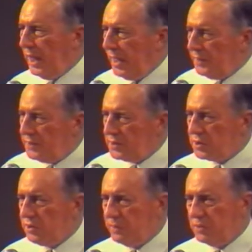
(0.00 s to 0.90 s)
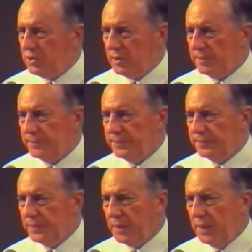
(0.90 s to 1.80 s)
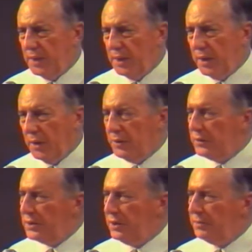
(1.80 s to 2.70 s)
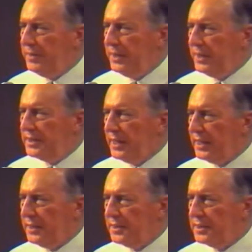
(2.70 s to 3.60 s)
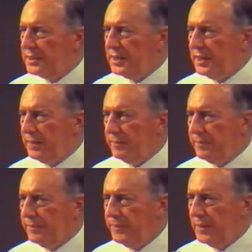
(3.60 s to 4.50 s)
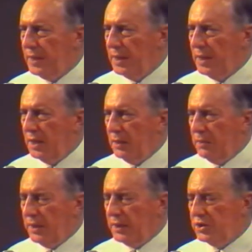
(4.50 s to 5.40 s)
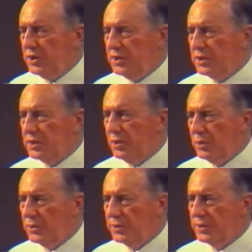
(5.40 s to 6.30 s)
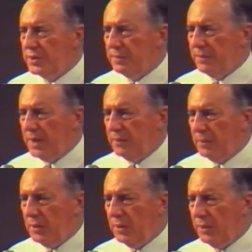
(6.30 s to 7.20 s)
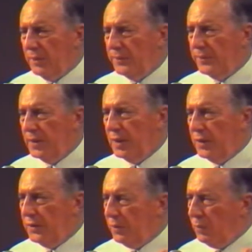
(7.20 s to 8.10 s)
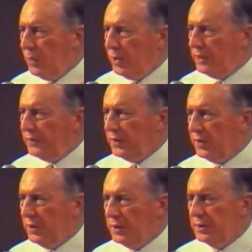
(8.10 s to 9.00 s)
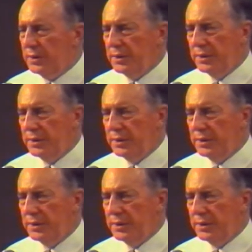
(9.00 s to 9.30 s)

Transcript: and the Scripture. Now, those don't mean exactly the same. When Jesus calls the Bible the Word of God,